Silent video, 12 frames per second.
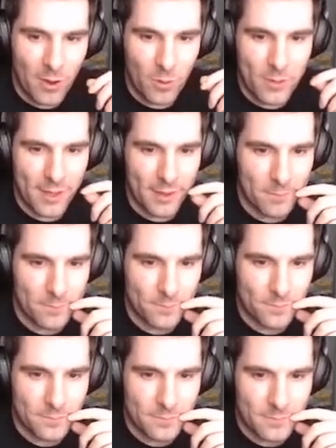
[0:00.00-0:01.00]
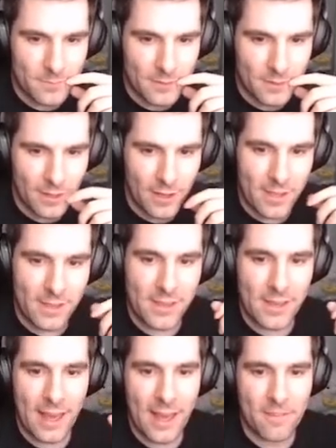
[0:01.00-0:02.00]
Okay.
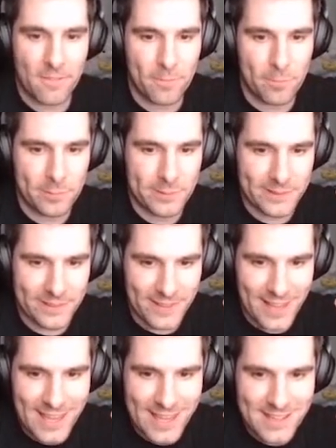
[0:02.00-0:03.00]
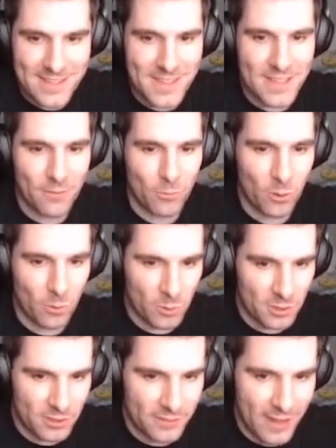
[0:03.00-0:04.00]
I have played The
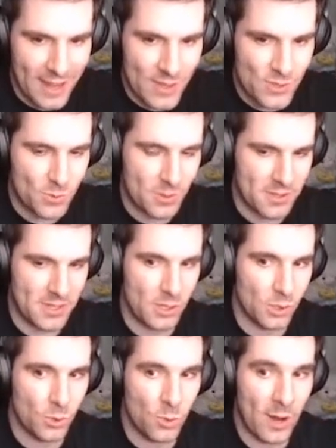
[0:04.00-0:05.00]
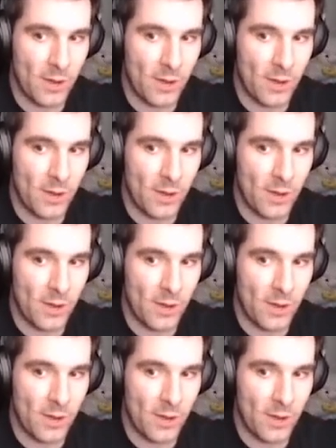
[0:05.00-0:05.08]
World Ends With You.